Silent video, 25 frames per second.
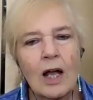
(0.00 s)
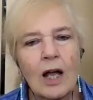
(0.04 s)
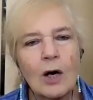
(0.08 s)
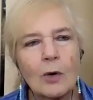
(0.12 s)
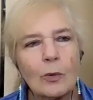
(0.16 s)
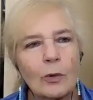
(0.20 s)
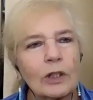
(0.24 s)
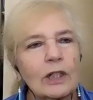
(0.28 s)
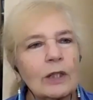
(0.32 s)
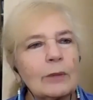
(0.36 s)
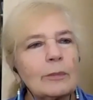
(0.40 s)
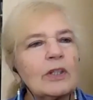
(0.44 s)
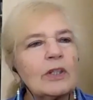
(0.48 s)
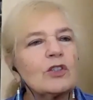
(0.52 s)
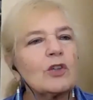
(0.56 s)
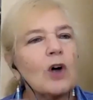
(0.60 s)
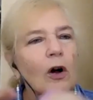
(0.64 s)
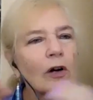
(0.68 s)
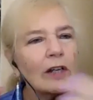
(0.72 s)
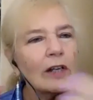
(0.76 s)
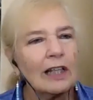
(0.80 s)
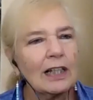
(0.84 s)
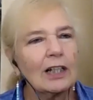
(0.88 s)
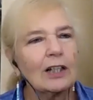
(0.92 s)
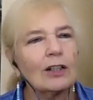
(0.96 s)
we're going to be
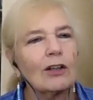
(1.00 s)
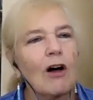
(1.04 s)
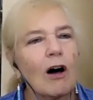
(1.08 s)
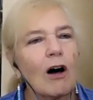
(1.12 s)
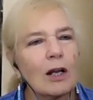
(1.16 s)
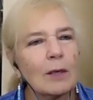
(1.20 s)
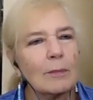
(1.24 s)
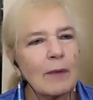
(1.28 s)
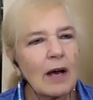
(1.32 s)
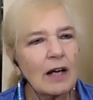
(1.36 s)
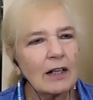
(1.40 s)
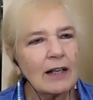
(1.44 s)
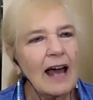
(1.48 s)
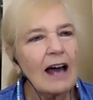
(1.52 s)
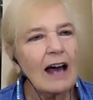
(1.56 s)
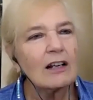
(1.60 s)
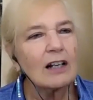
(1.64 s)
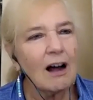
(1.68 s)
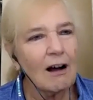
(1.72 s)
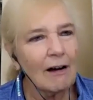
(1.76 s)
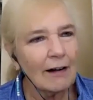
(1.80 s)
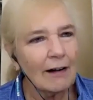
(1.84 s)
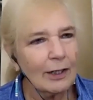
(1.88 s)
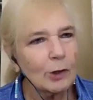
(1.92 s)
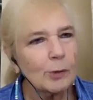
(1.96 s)
talking a lot about how to
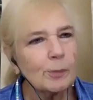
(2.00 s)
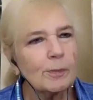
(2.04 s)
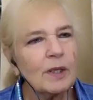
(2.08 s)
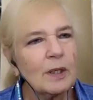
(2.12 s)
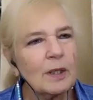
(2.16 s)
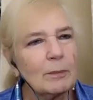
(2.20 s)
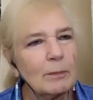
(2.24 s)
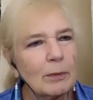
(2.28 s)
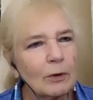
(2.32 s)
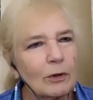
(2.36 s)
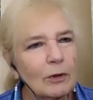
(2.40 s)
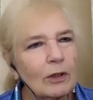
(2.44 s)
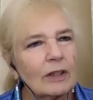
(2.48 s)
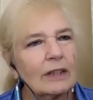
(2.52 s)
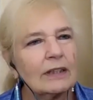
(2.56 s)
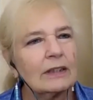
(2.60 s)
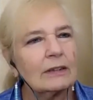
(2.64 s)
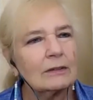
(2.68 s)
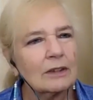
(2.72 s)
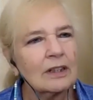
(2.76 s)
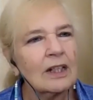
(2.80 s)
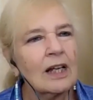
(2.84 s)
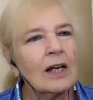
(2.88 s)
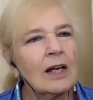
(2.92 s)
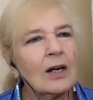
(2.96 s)
hire people
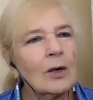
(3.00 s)
and